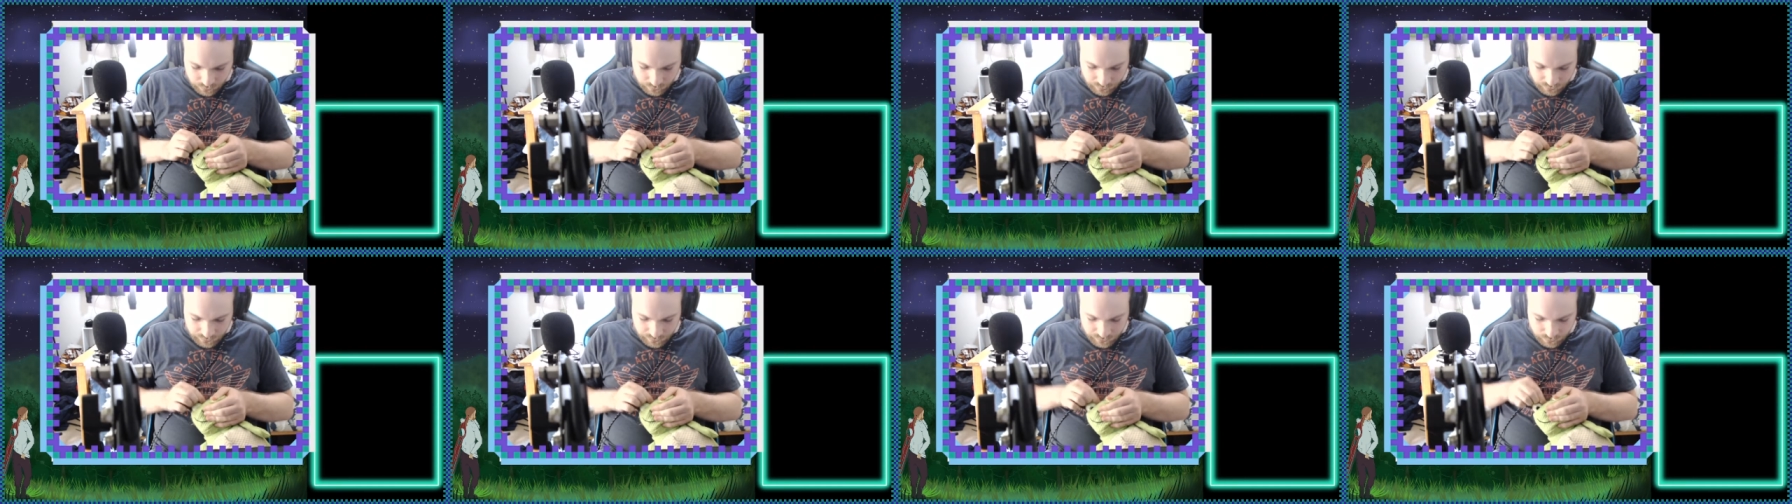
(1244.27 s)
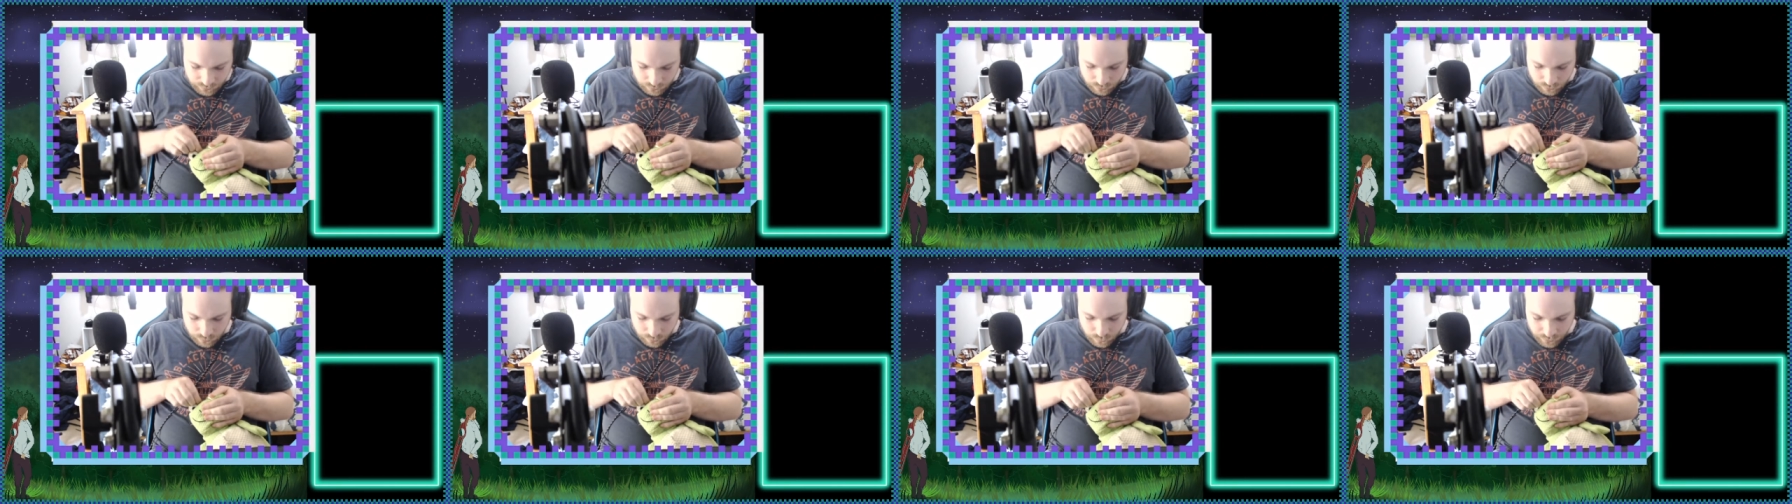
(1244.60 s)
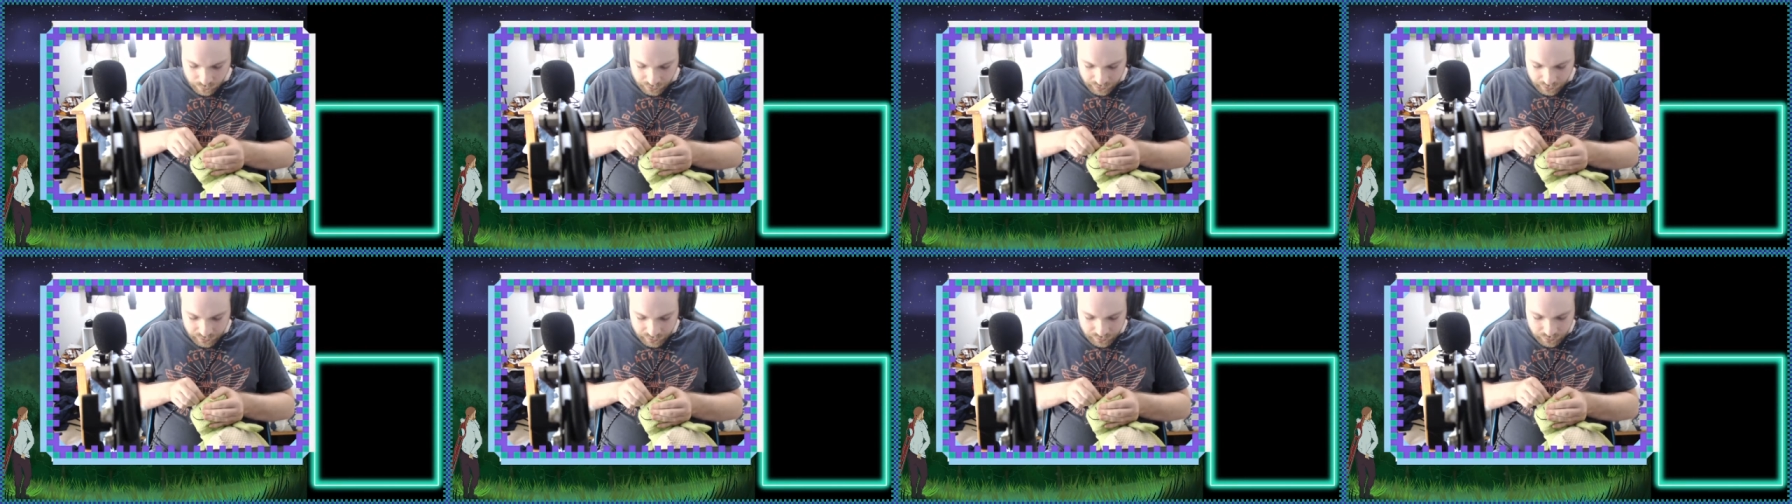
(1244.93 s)
It's a good
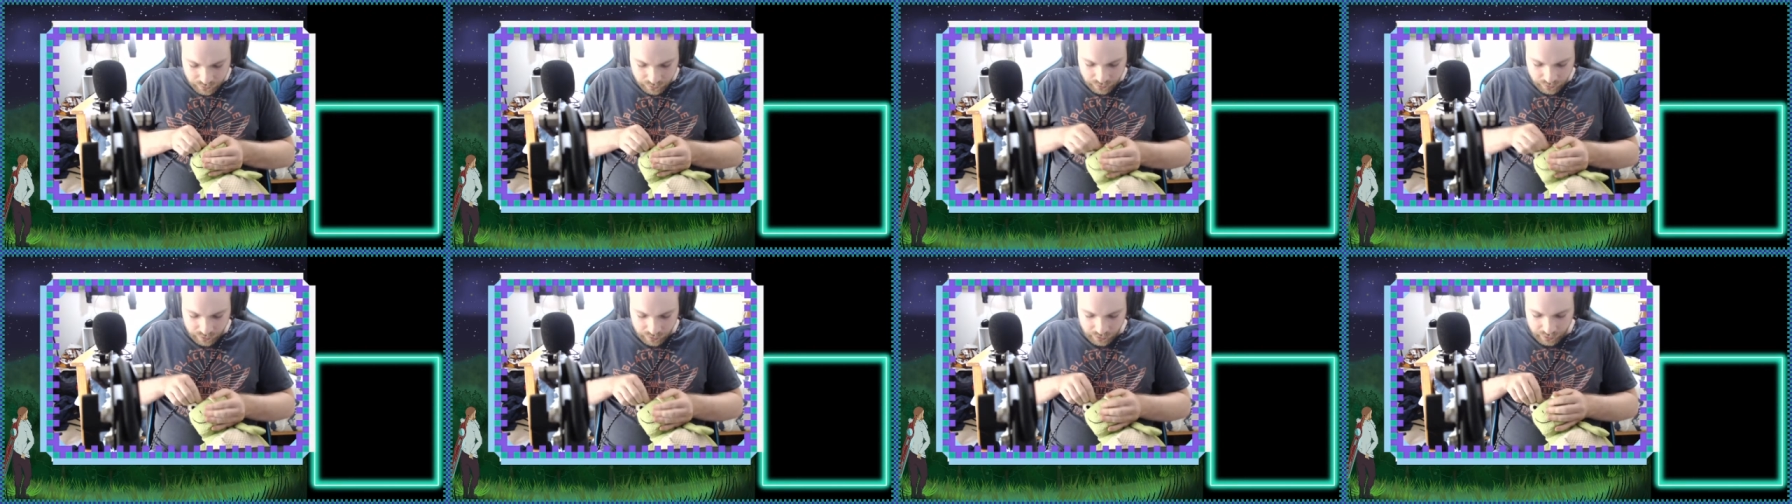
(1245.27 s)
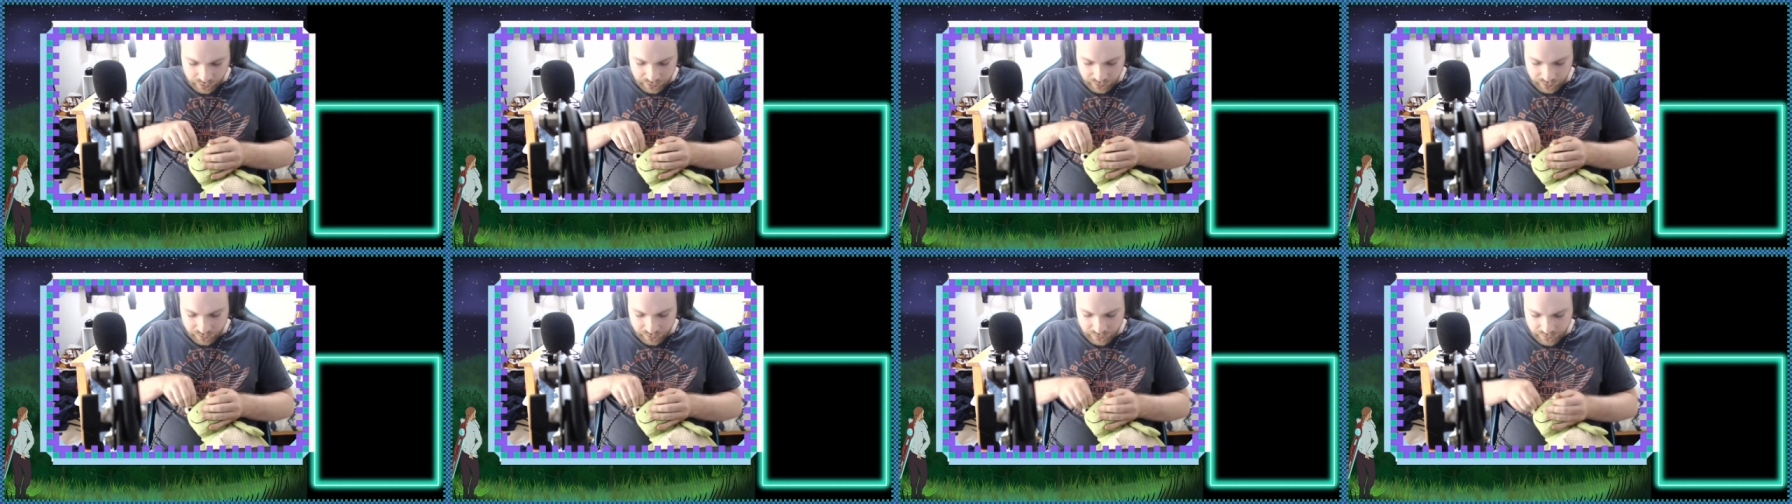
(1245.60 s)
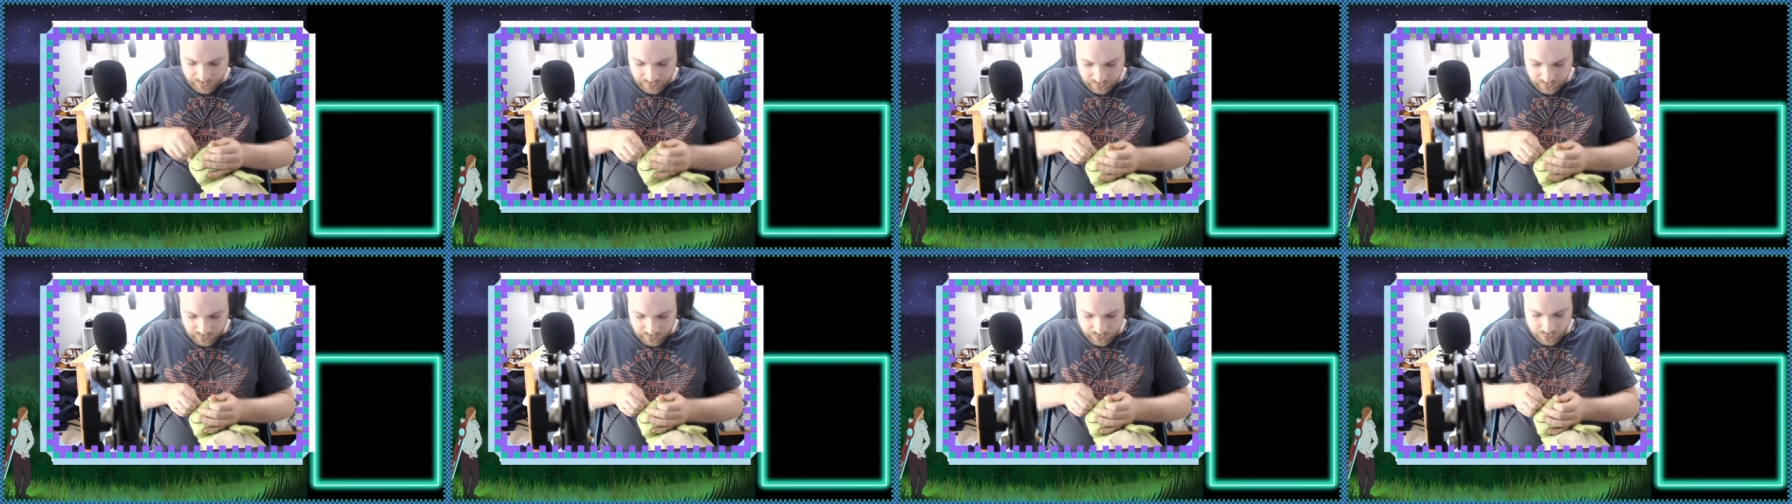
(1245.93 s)
way to hide the
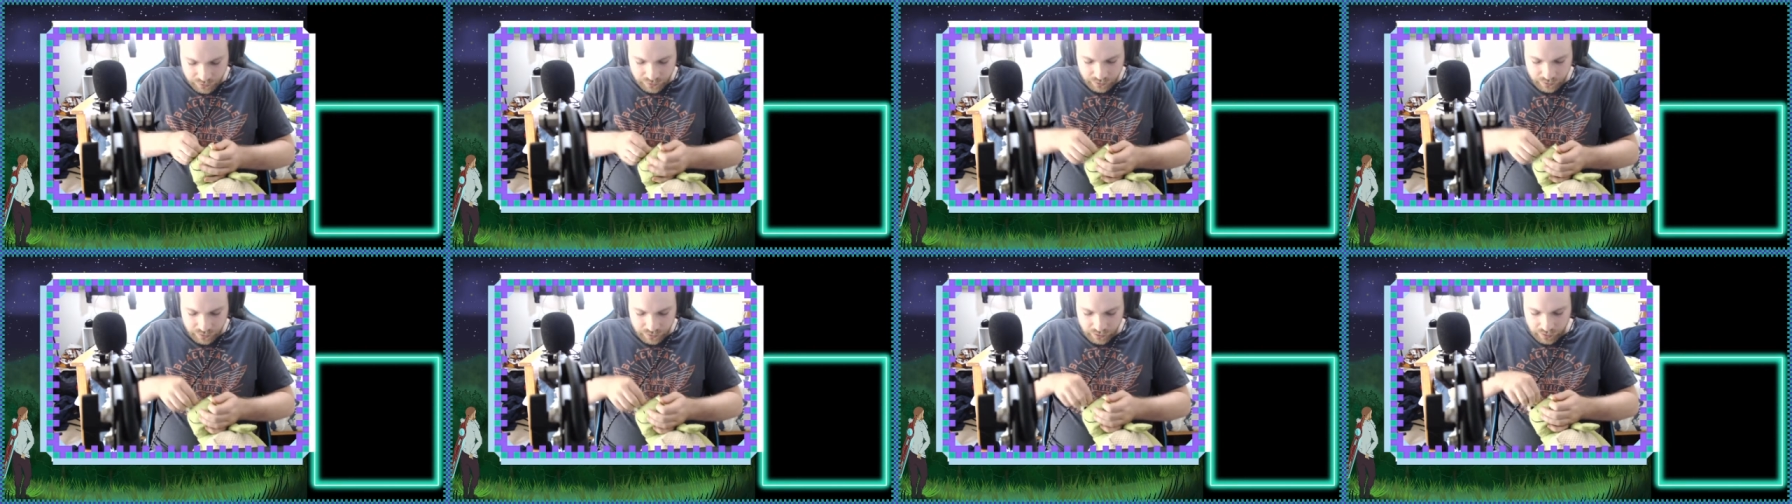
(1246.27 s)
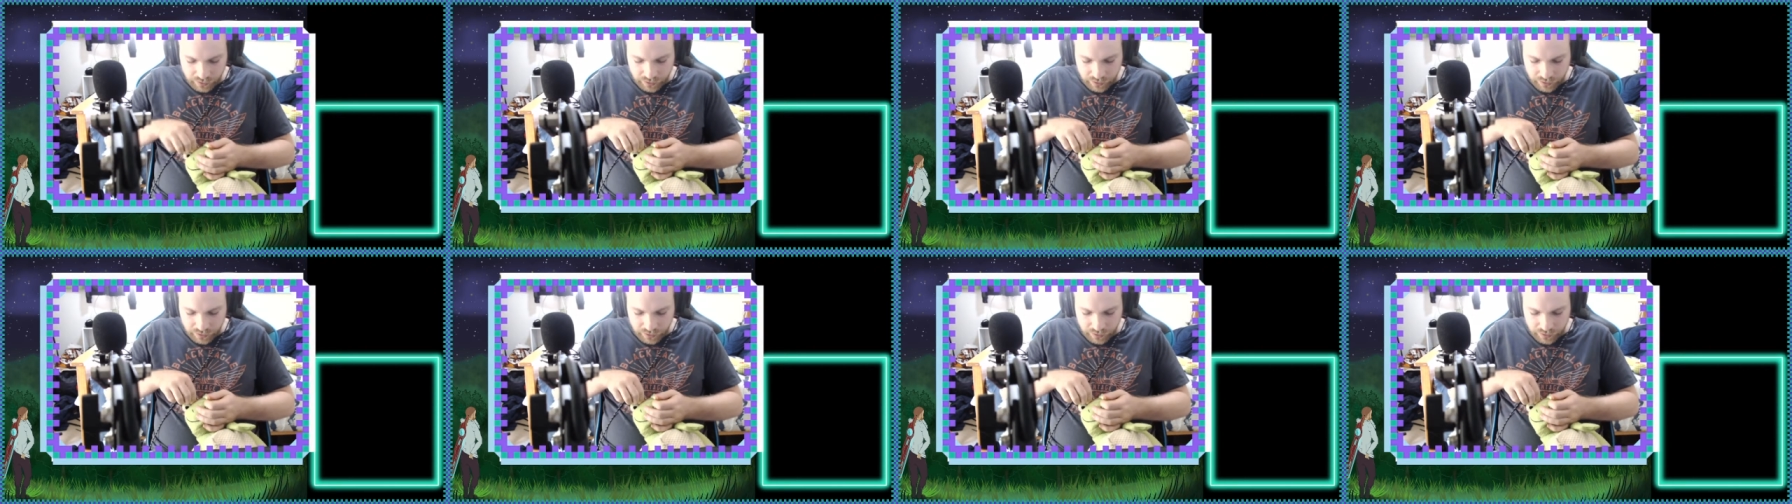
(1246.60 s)
stitch,